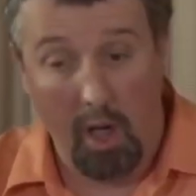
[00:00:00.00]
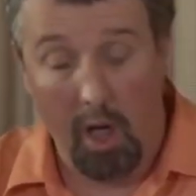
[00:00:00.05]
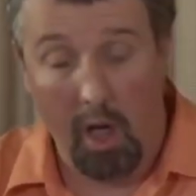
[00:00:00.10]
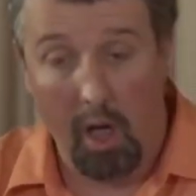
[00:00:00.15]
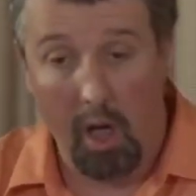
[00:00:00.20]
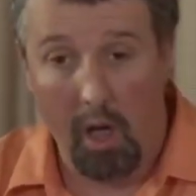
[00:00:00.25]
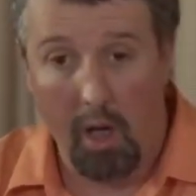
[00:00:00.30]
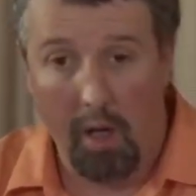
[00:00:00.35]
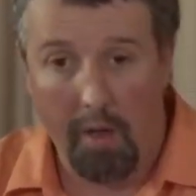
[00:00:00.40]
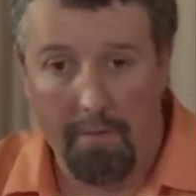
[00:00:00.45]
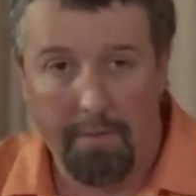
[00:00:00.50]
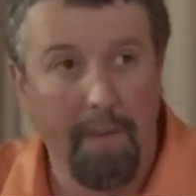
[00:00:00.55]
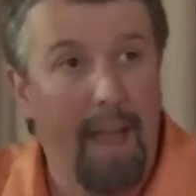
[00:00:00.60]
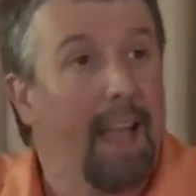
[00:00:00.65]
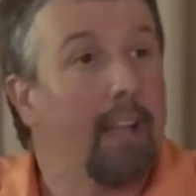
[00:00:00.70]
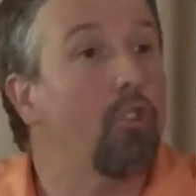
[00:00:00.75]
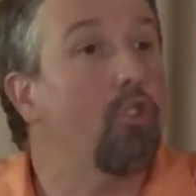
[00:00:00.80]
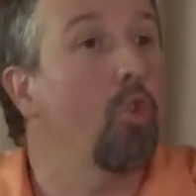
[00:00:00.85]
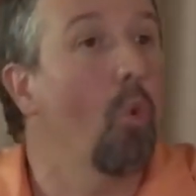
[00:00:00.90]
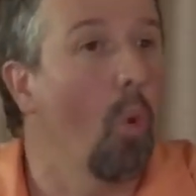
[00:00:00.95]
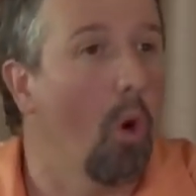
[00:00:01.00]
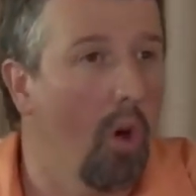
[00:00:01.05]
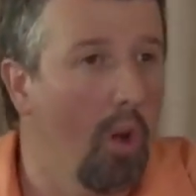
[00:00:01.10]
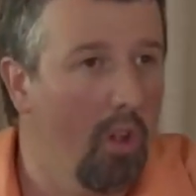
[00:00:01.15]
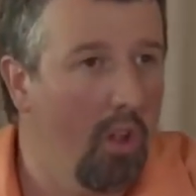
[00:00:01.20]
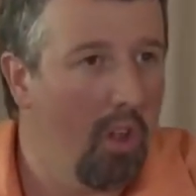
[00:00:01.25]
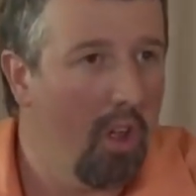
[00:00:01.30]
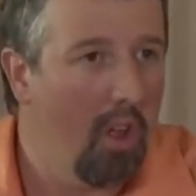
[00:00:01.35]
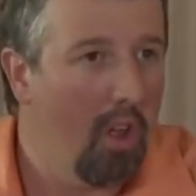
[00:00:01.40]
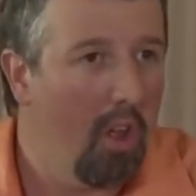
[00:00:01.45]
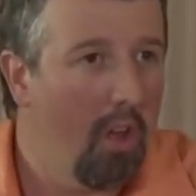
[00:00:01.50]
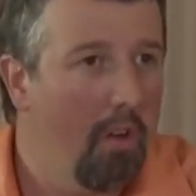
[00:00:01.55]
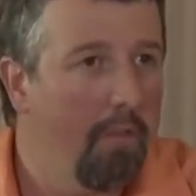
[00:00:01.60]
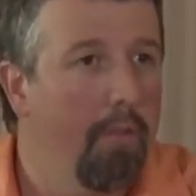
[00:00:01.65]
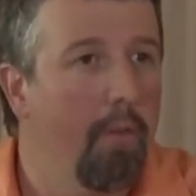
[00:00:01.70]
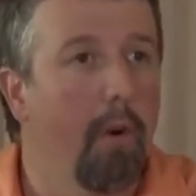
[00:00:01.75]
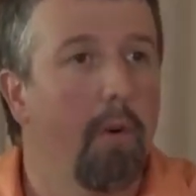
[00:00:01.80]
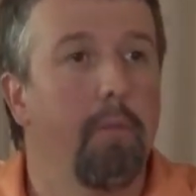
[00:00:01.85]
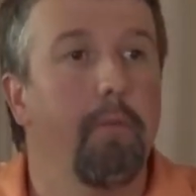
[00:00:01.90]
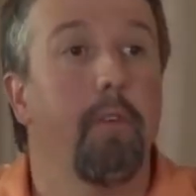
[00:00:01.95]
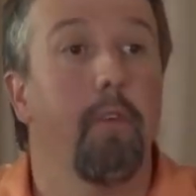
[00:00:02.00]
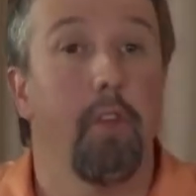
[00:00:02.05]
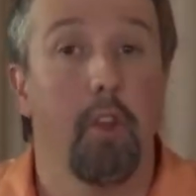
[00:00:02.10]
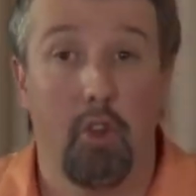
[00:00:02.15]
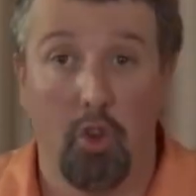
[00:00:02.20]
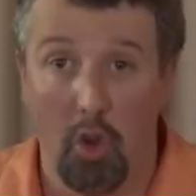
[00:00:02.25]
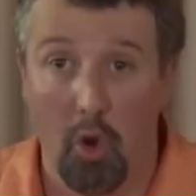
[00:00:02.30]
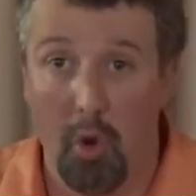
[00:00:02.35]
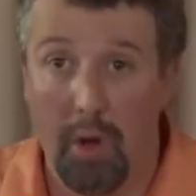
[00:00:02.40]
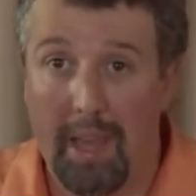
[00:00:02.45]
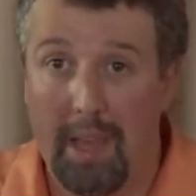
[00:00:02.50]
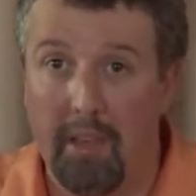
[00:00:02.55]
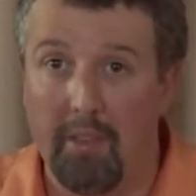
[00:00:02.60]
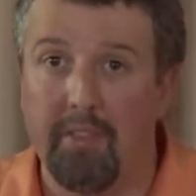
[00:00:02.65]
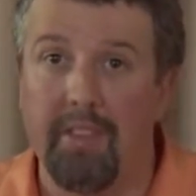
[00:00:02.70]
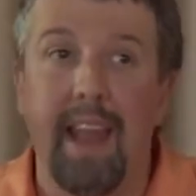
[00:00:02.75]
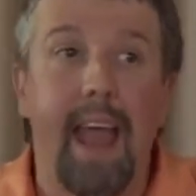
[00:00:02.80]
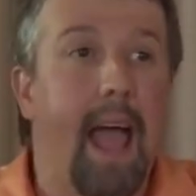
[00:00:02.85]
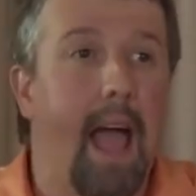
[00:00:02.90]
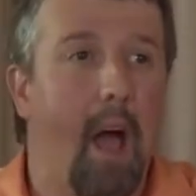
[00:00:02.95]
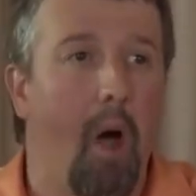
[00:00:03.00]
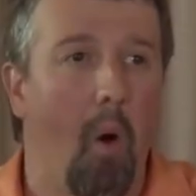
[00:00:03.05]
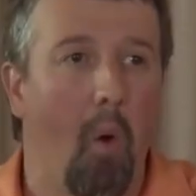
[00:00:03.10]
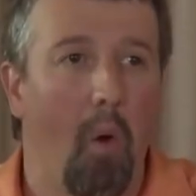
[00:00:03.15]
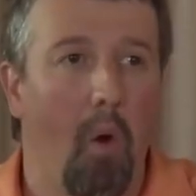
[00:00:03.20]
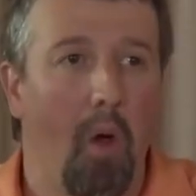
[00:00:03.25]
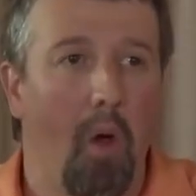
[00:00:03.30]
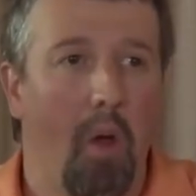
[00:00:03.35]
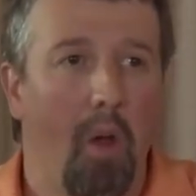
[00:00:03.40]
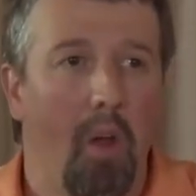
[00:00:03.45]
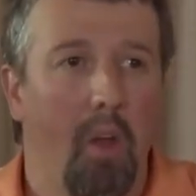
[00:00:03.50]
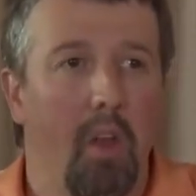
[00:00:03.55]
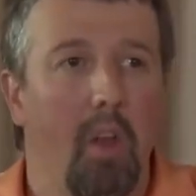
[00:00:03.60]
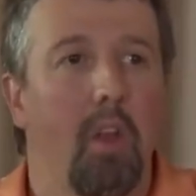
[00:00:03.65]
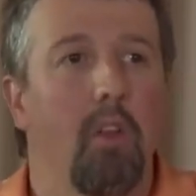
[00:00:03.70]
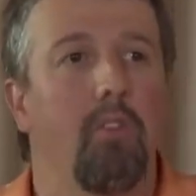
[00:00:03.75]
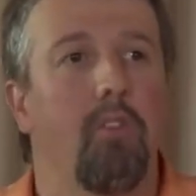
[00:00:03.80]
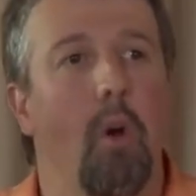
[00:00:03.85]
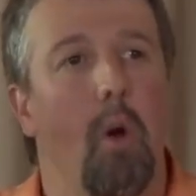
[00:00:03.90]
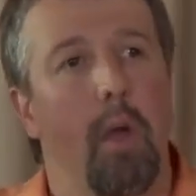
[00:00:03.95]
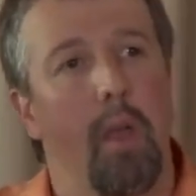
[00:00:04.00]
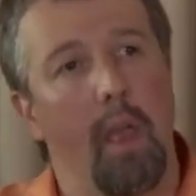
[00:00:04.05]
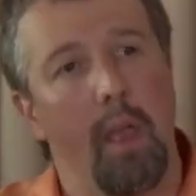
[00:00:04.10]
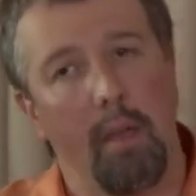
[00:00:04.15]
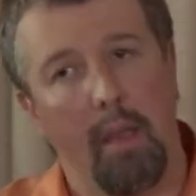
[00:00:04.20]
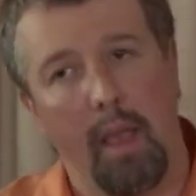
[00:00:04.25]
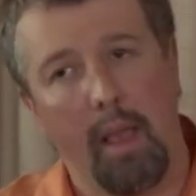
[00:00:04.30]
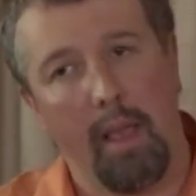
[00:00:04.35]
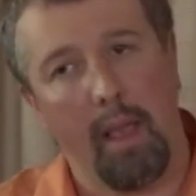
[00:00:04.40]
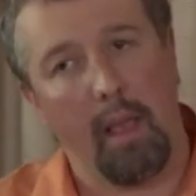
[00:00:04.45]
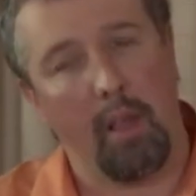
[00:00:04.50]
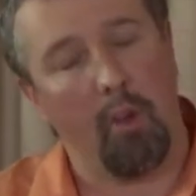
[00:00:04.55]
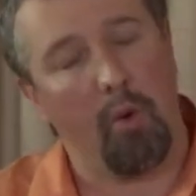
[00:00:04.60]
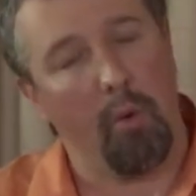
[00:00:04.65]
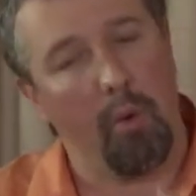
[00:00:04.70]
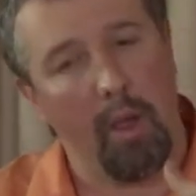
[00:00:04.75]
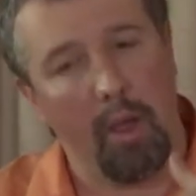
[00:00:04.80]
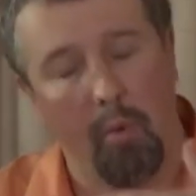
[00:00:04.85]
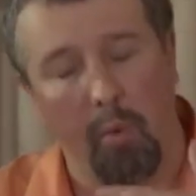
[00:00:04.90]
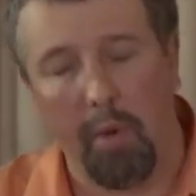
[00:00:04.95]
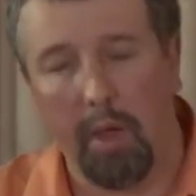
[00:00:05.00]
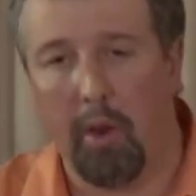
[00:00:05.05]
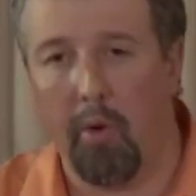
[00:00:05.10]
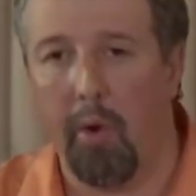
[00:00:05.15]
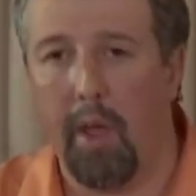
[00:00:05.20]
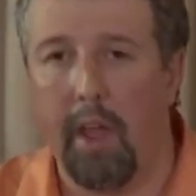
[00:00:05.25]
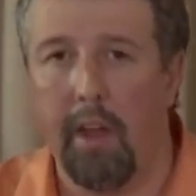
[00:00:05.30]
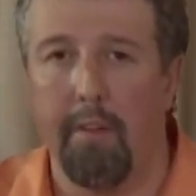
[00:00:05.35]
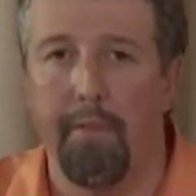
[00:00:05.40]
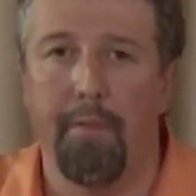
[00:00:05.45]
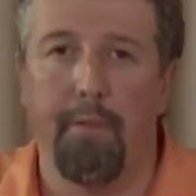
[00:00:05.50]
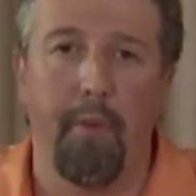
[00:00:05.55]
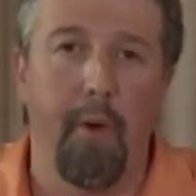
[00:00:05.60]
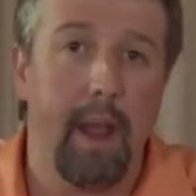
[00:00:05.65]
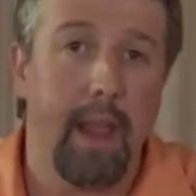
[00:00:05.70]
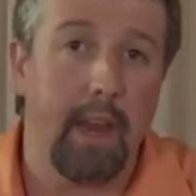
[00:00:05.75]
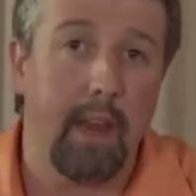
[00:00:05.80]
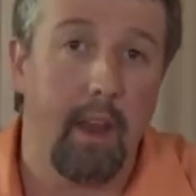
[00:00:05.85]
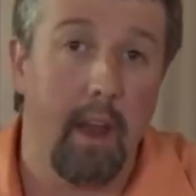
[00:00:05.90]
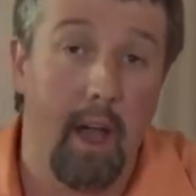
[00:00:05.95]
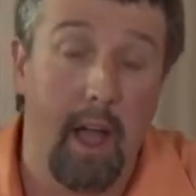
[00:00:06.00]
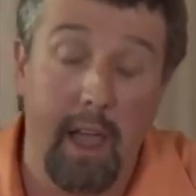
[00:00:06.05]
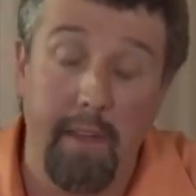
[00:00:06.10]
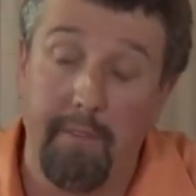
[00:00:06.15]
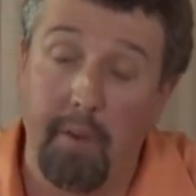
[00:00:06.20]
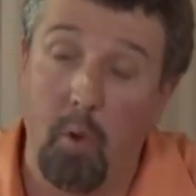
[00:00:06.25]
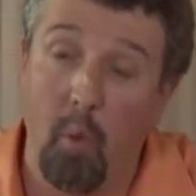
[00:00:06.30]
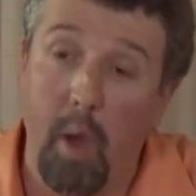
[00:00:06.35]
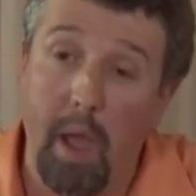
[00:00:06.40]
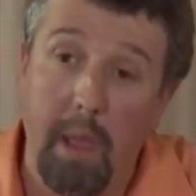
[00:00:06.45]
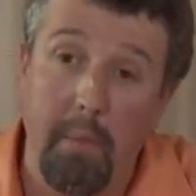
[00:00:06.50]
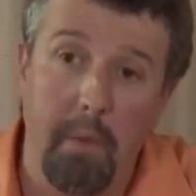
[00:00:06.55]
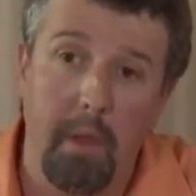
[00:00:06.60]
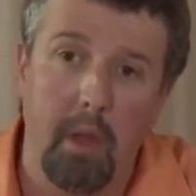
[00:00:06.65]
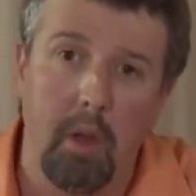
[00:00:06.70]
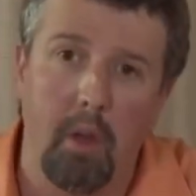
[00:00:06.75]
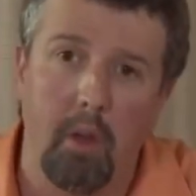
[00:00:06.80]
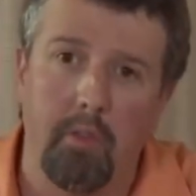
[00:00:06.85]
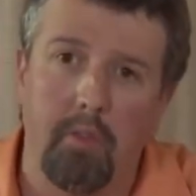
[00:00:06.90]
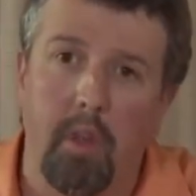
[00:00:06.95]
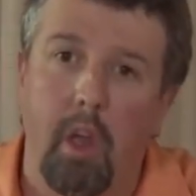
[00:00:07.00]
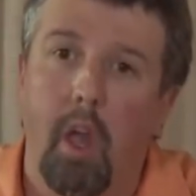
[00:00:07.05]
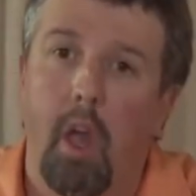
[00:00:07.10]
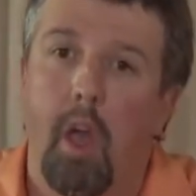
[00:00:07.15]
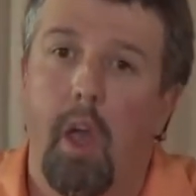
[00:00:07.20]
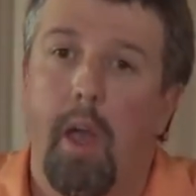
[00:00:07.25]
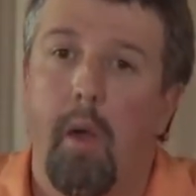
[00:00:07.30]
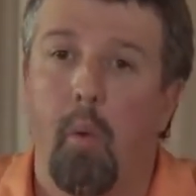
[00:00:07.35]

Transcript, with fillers: uh, factual for, for the duties now. So it, it, it, it, we created freight hyphen way bills,